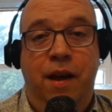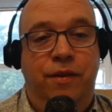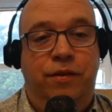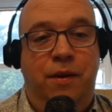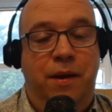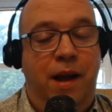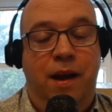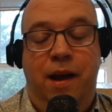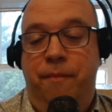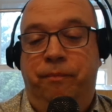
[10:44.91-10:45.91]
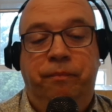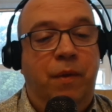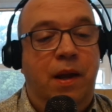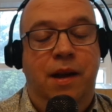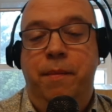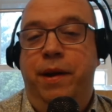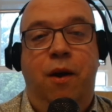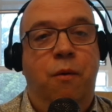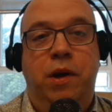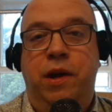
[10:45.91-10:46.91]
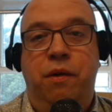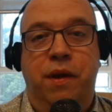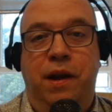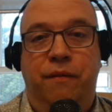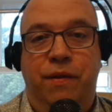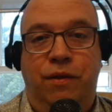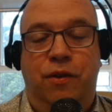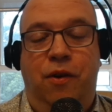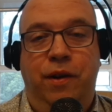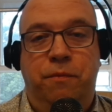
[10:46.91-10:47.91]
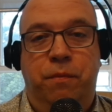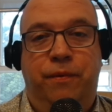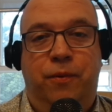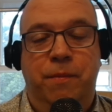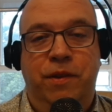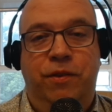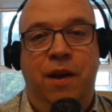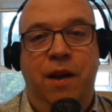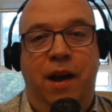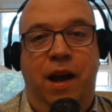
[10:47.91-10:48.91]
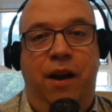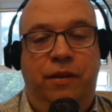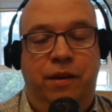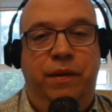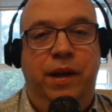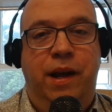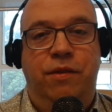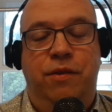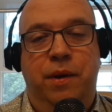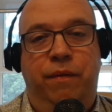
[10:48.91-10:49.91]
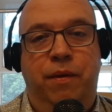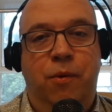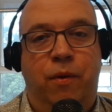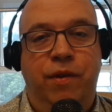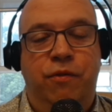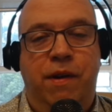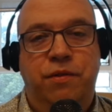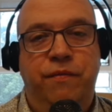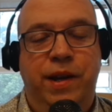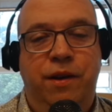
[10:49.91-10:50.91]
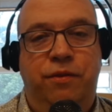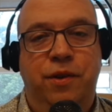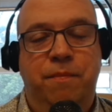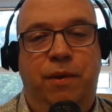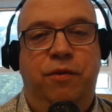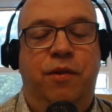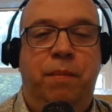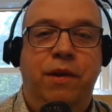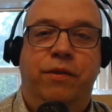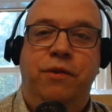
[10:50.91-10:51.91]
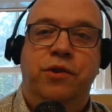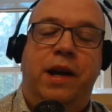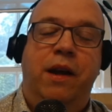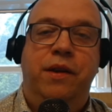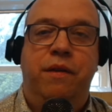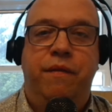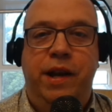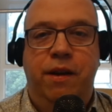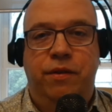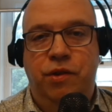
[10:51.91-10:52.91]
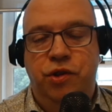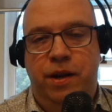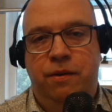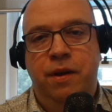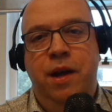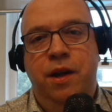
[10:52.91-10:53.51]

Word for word: So yeah, um, let me know what you think of this song and this performance. And I'll definitely get to doing a few more of these reaction videos soon. So please do check out the other videos on this channel.